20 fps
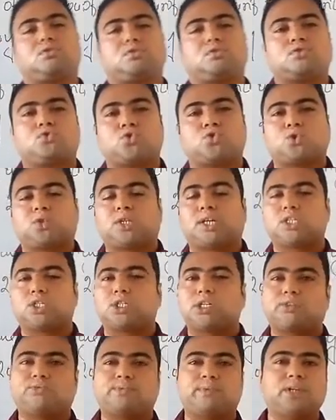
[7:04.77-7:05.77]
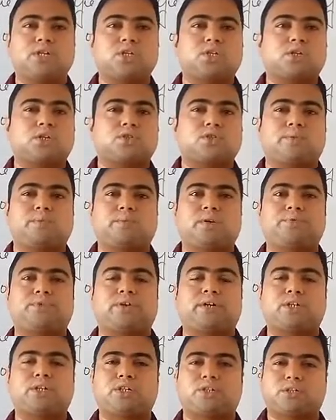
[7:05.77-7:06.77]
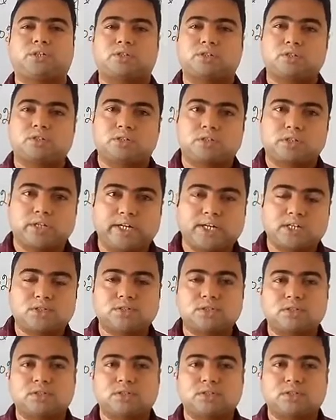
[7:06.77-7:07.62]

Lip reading: So the chief ministers of different states